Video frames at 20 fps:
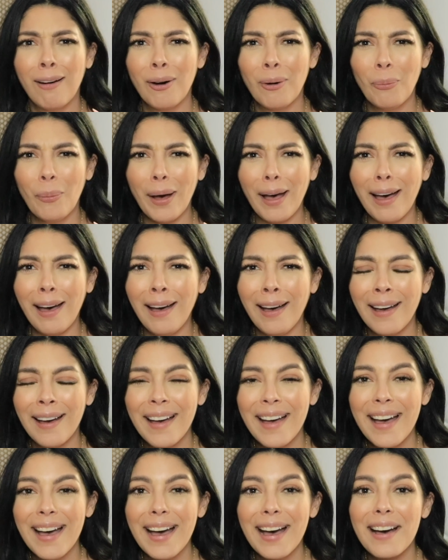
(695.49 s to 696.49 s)
What?
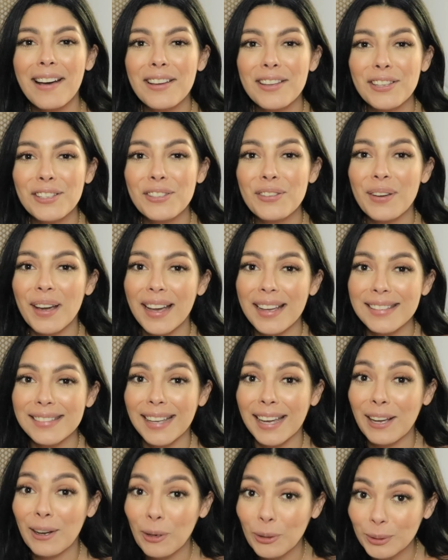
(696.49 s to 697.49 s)
You guys,
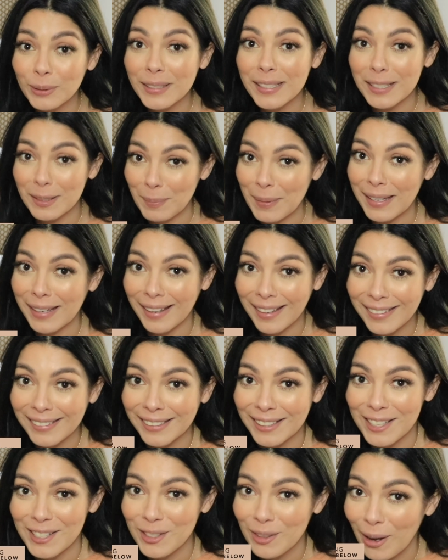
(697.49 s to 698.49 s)
I only speak
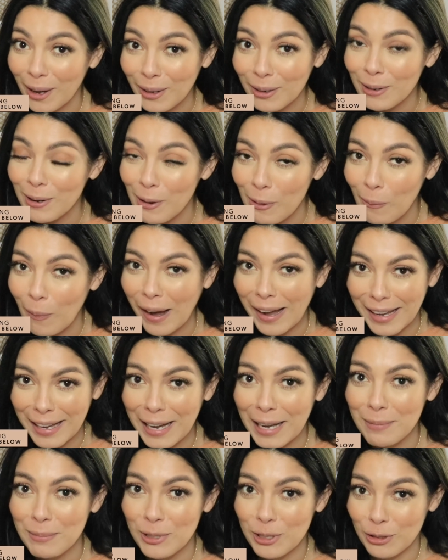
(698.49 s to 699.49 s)
English, so I don't know why
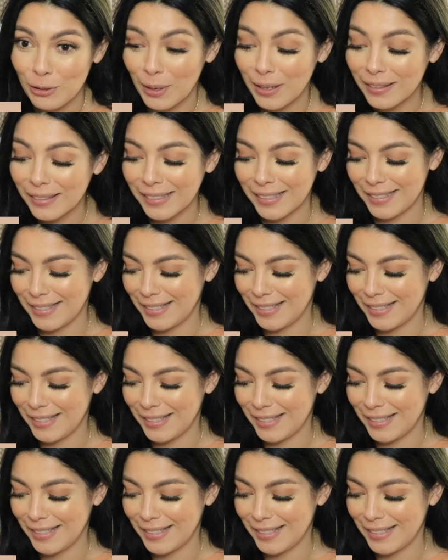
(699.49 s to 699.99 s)
I'm struggling